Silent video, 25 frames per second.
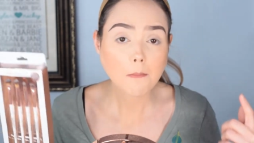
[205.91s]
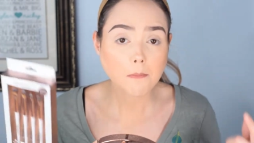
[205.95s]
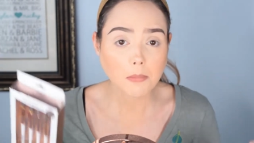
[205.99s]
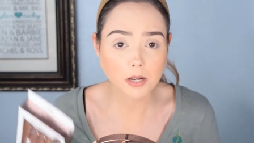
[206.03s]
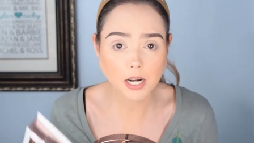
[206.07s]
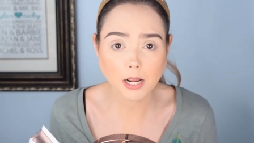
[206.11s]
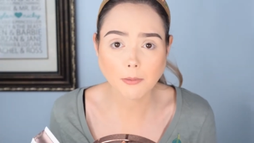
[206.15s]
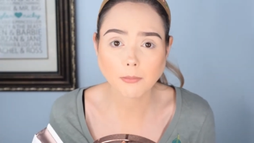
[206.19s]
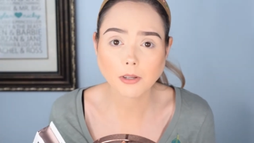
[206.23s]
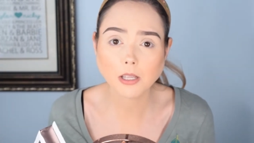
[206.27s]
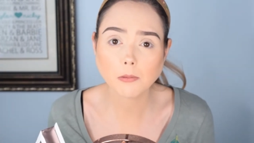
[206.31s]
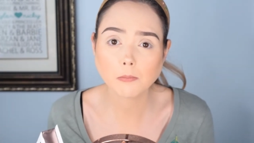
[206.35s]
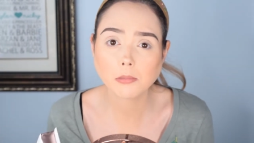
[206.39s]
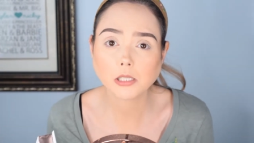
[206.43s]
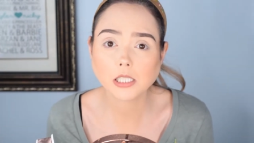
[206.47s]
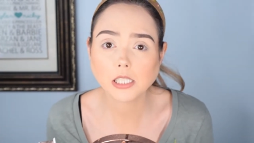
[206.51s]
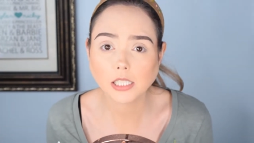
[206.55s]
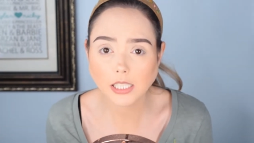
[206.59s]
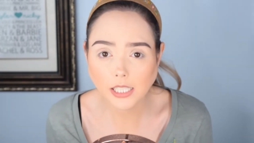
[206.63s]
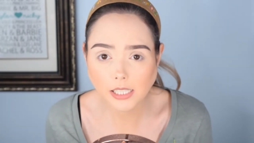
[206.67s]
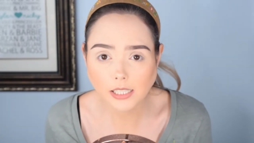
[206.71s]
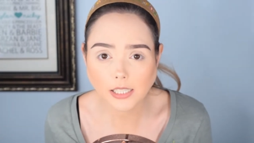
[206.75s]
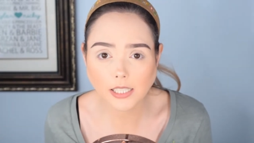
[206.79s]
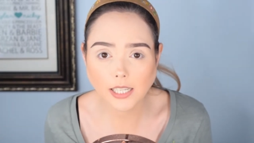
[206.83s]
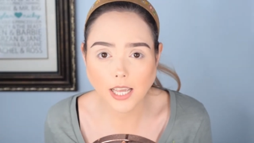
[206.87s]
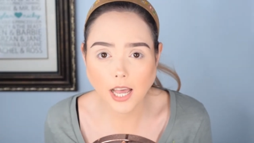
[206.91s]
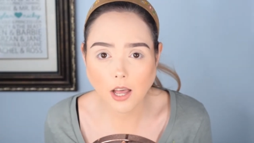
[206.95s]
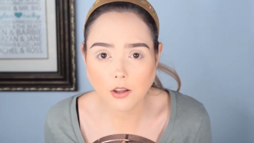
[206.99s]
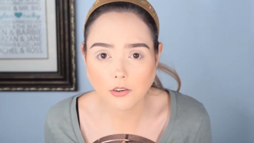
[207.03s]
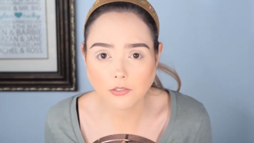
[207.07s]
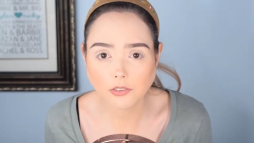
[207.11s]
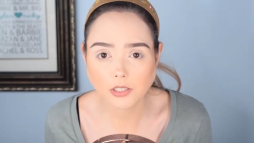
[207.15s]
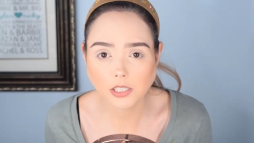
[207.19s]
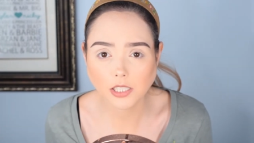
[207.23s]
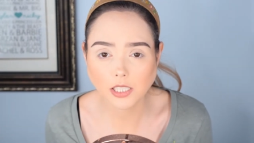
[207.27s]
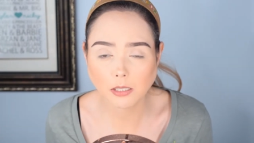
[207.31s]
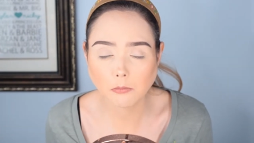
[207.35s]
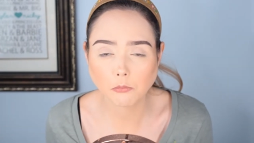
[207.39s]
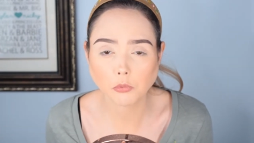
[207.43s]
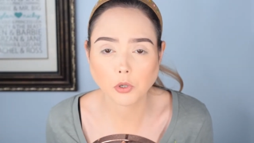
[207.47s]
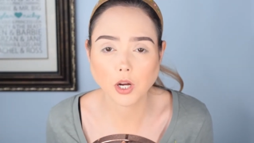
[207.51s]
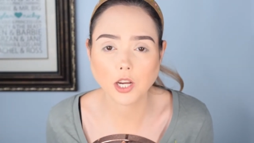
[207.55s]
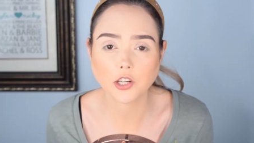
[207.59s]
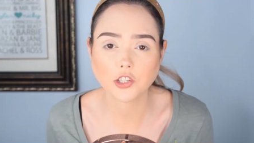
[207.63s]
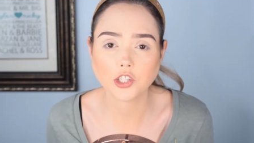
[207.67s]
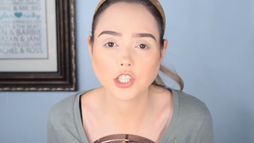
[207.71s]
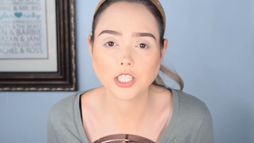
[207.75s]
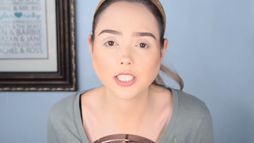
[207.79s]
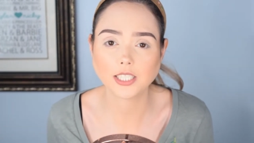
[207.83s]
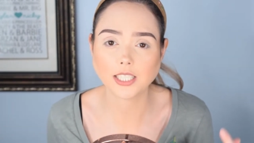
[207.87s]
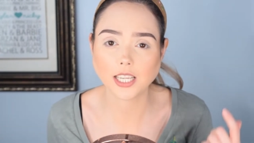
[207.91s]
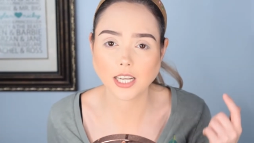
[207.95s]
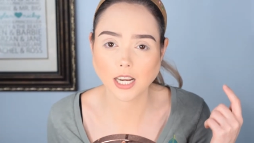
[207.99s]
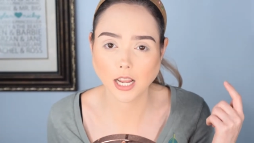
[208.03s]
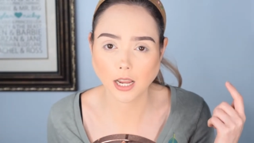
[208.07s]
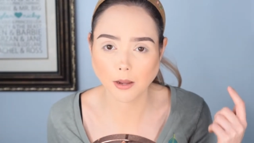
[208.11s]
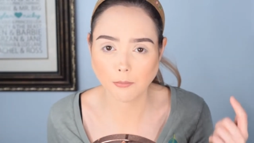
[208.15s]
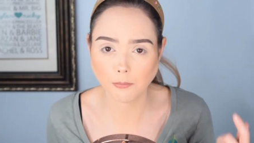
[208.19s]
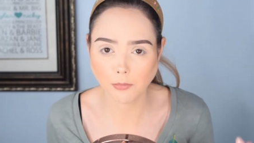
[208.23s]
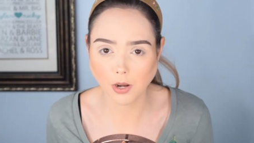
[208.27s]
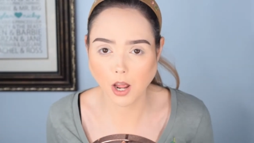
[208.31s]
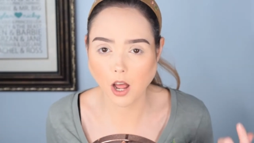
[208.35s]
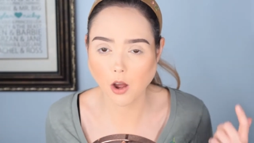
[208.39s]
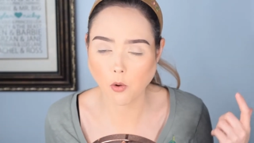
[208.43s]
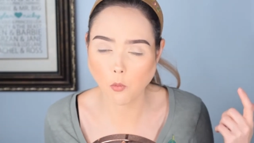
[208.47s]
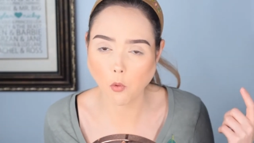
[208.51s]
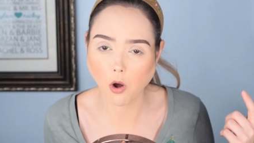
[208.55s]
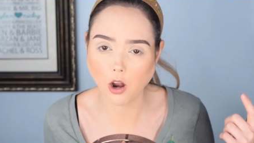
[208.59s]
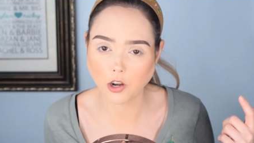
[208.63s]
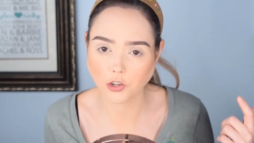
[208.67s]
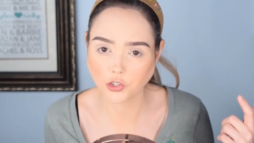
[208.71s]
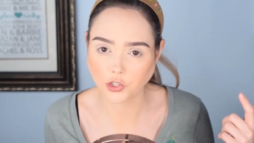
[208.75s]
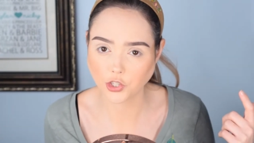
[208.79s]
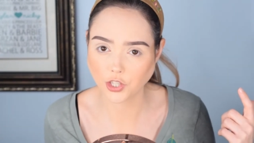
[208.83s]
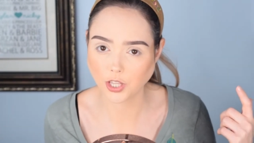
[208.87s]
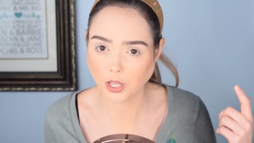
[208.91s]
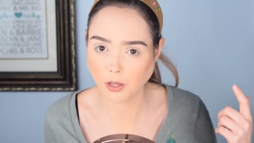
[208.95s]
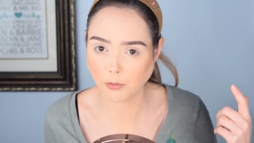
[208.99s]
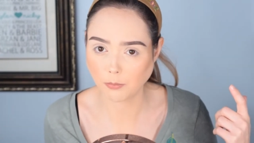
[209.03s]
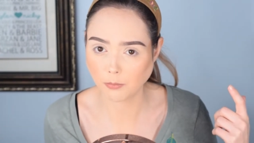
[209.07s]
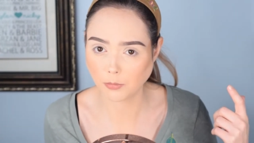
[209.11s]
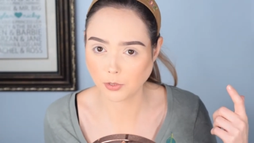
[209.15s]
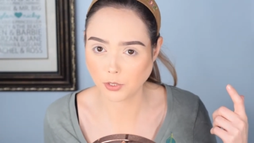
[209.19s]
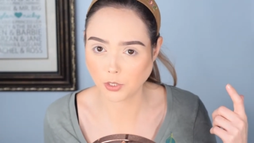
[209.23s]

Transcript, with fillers: but I'm completely out of clean brushes and I am not washing them,